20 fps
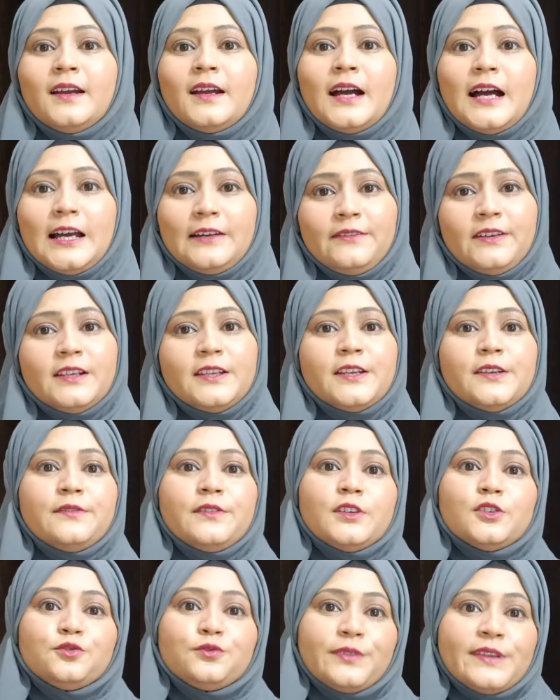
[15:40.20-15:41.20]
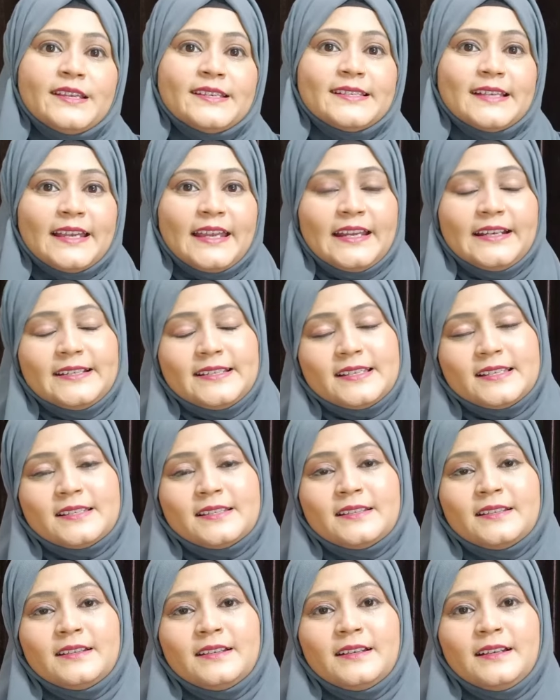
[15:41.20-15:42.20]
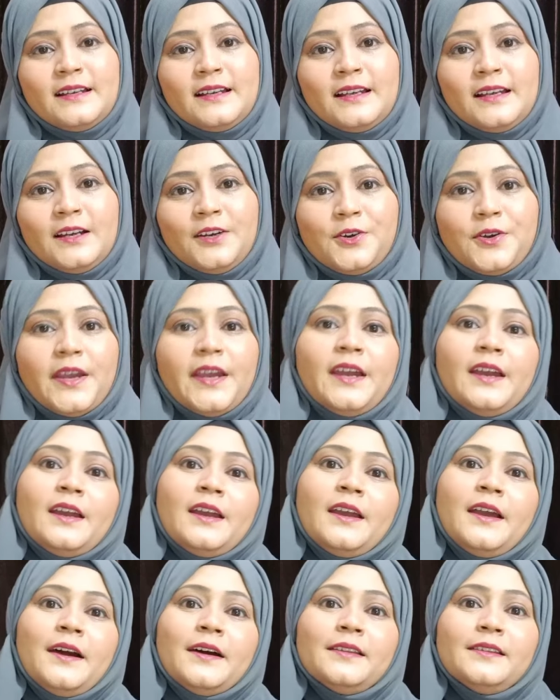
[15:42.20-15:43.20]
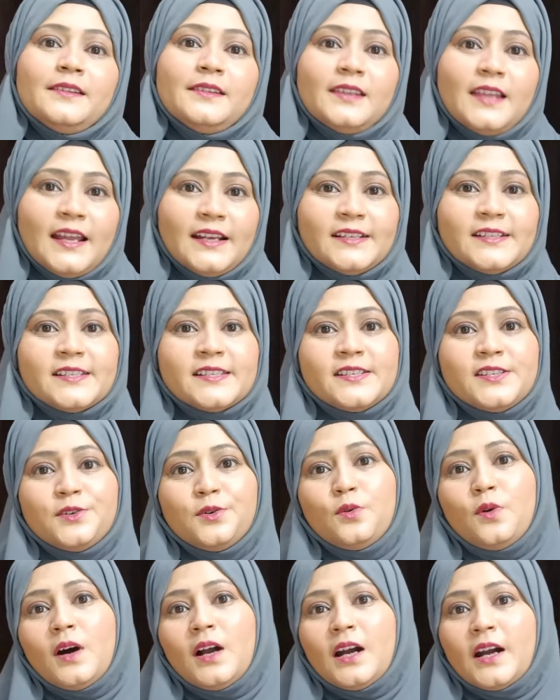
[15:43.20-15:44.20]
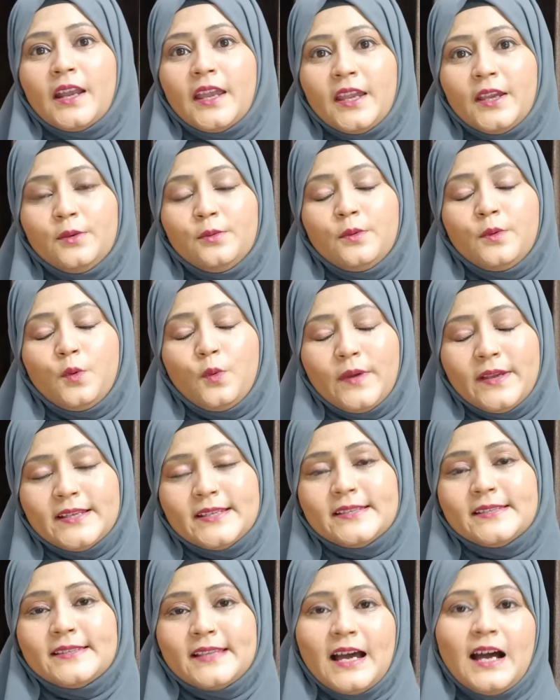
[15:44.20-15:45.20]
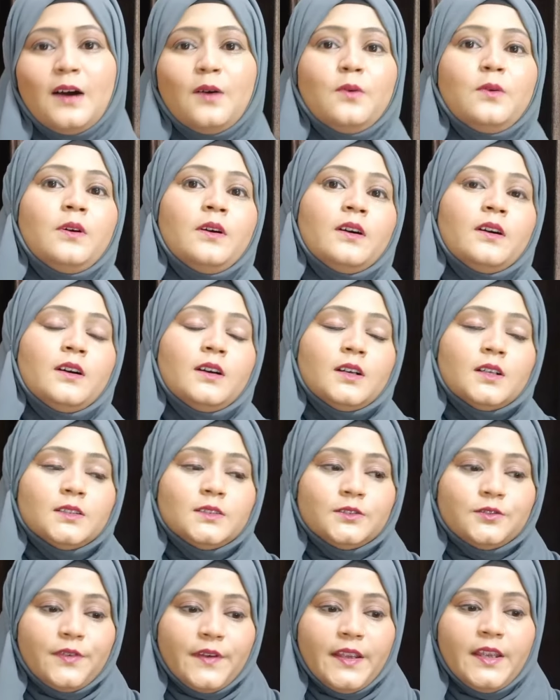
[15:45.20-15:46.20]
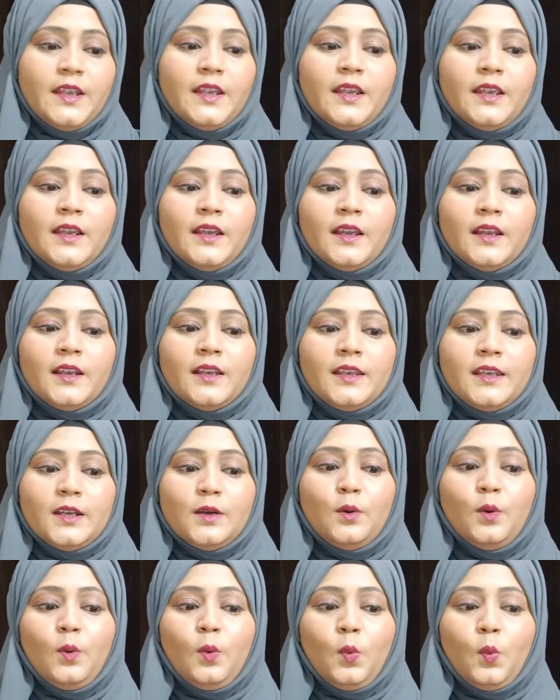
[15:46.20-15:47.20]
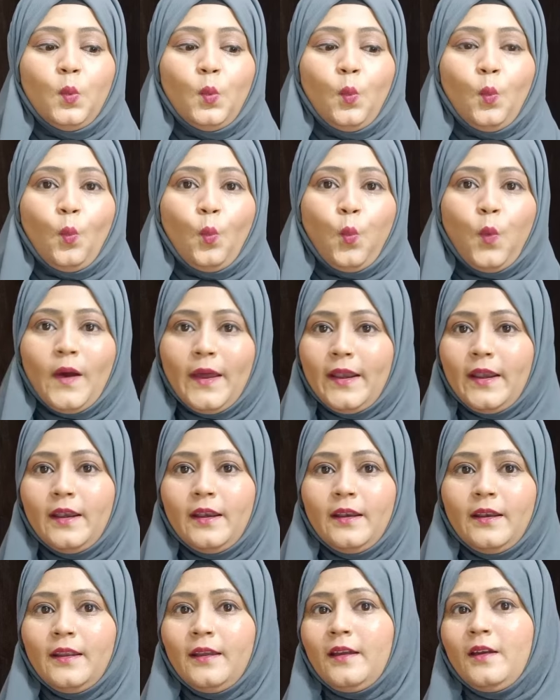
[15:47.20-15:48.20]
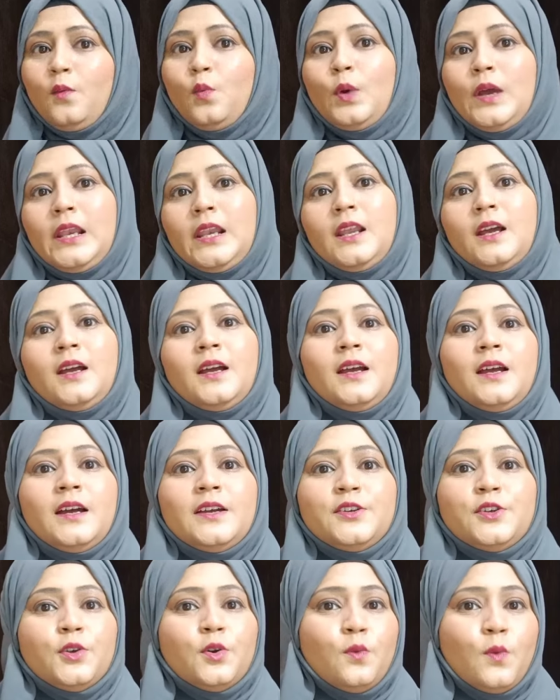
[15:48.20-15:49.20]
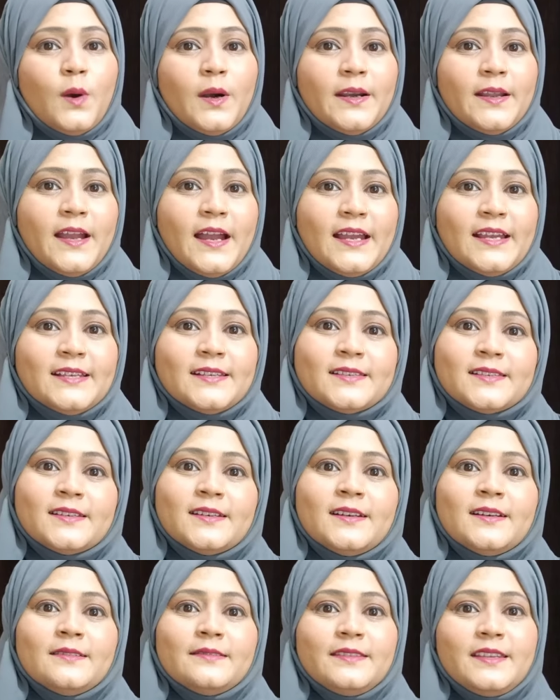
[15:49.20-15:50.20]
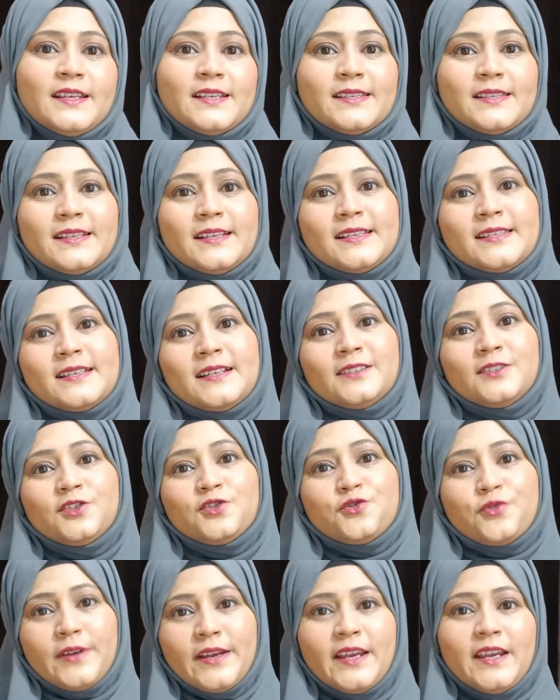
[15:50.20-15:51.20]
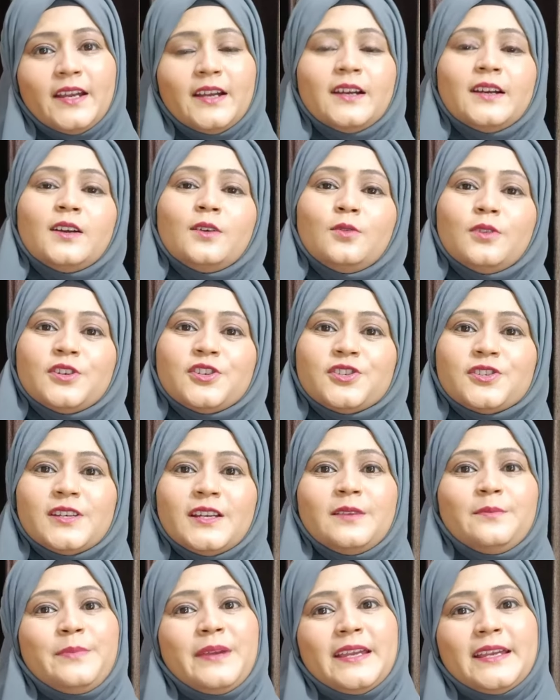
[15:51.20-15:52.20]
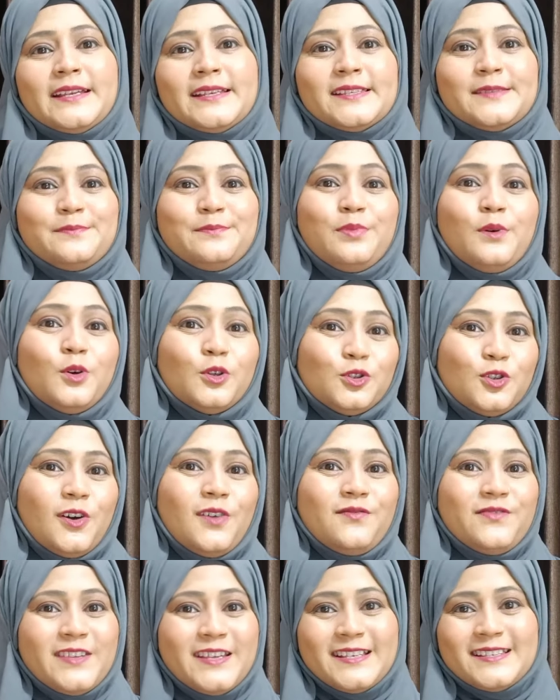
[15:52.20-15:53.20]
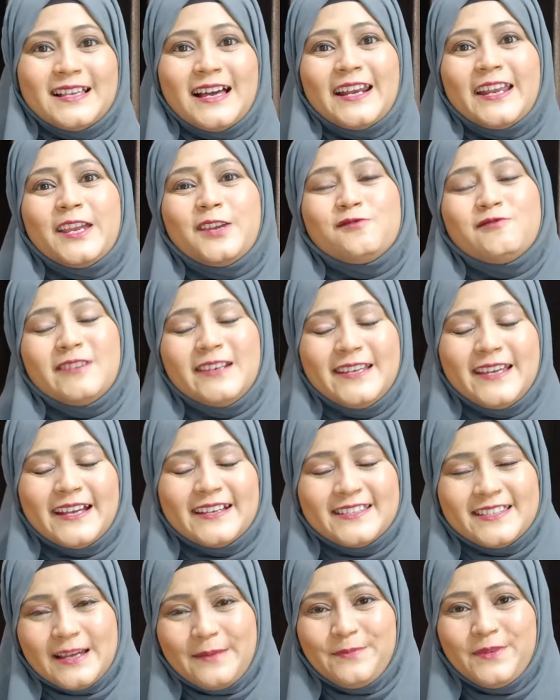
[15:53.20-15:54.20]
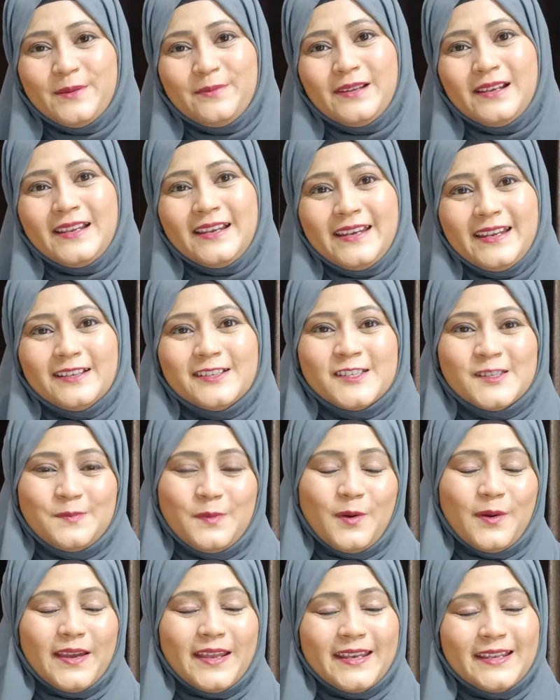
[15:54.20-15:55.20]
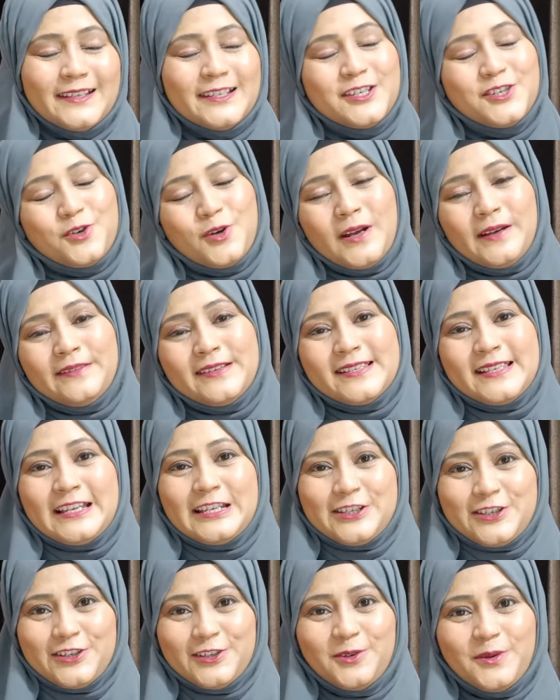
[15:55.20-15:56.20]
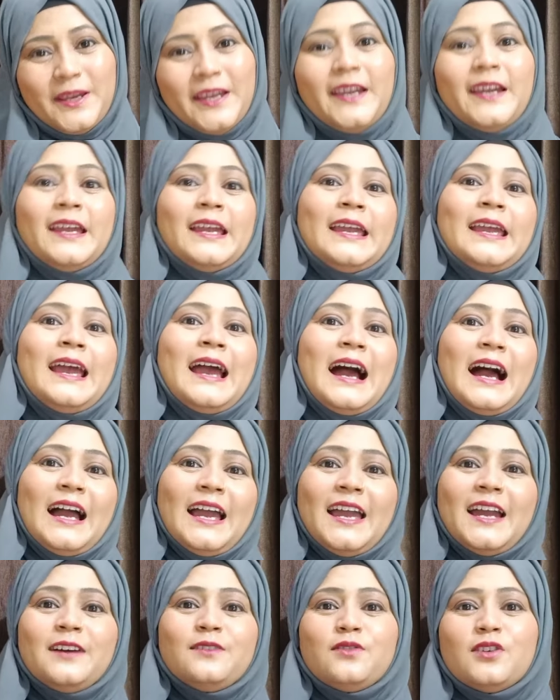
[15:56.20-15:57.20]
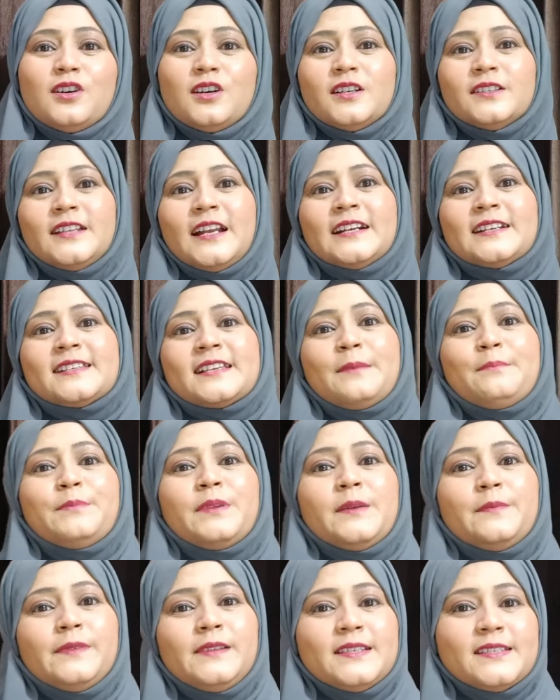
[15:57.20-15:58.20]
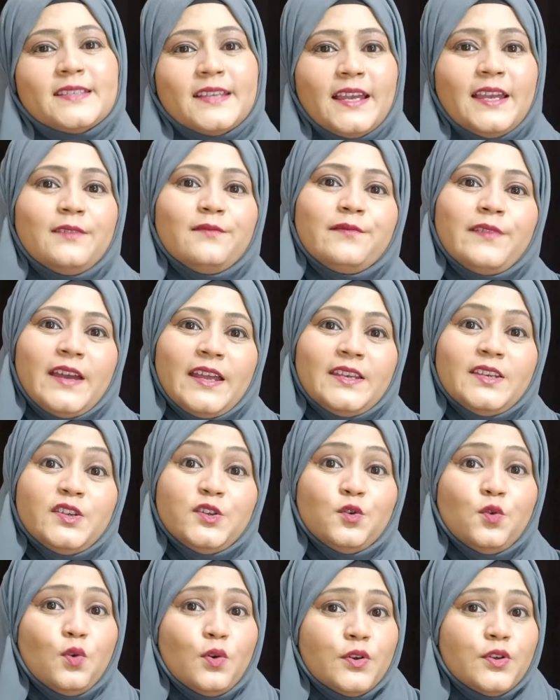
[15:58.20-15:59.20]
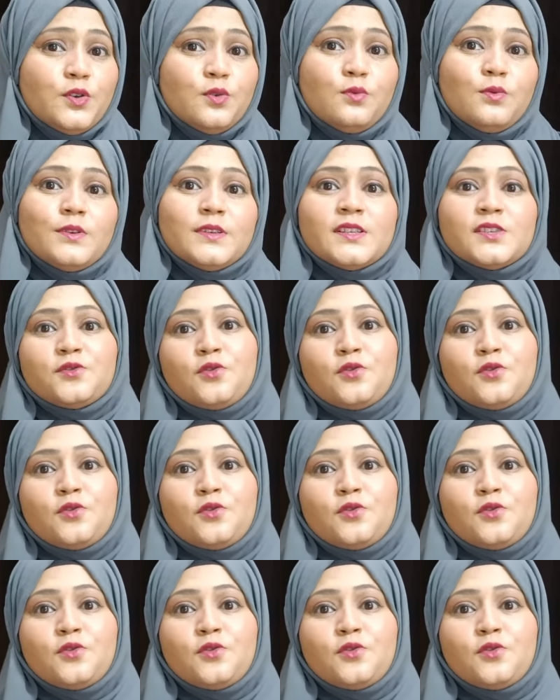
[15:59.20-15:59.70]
I will give you 3 seconds. Okay. Let's do our quiz now. 3, 2, 1. Well, you know what, guys? This is a trick question because both of these are equally acceptable in spoken English conversation. Okay. I have heard that some people say when you use